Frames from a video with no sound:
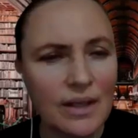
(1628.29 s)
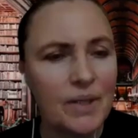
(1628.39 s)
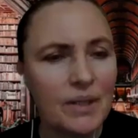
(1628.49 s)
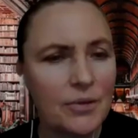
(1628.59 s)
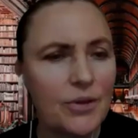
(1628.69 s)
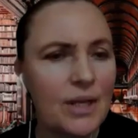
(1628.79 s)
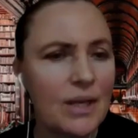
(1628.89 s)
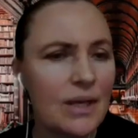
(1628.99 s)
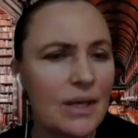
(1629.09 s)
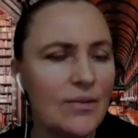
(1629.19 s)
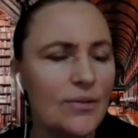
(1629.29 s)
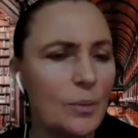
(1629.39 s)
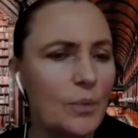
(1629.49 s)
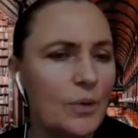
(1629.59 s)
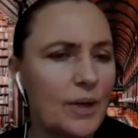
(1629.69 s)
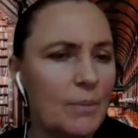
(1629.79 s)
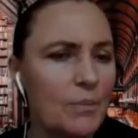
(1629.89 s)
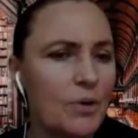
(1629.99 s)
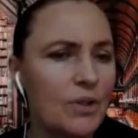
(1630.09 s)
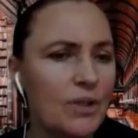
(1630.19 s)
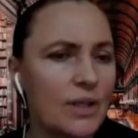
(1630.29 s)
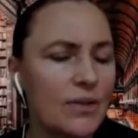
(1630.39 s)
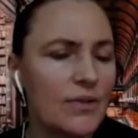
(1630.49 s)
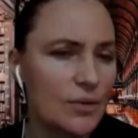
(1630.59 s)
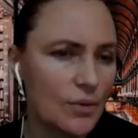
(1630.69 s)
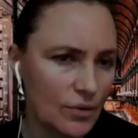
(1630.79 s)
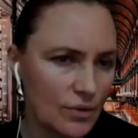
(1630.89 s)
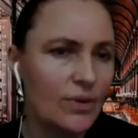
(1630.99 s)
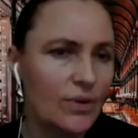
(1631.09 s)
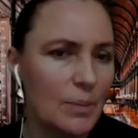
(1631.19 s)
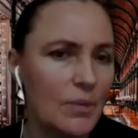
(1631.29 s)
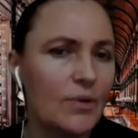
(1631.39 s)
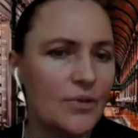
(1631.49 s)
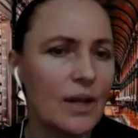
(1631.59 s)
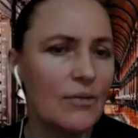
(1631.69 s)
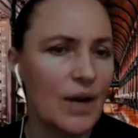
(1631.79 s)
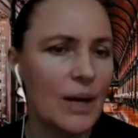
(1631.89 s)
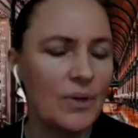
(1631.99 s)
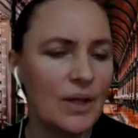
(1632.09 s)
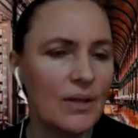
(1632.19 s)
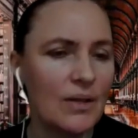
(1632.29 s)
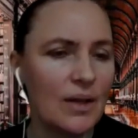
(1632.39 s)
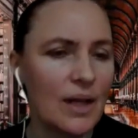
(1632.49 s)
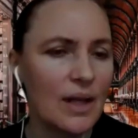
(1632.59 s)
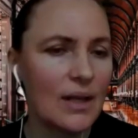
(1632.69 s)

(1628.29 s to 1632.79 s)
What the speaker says: but I think it's super important to keep yourself updated.